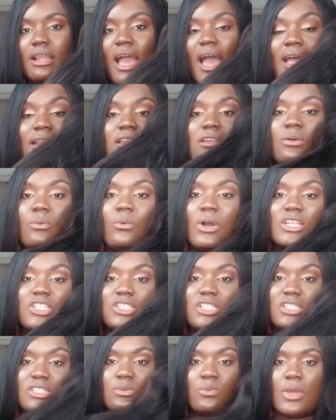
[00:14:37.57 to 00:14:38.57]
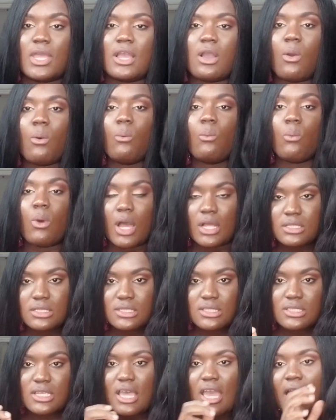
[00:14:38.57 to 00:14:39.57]
I didn't wash this wig
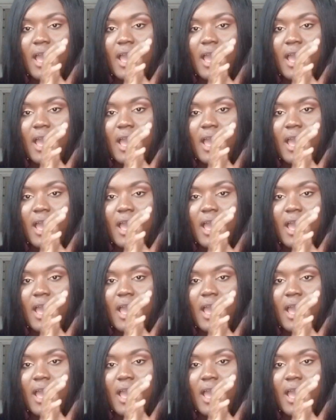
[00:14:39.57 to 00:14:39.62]
once.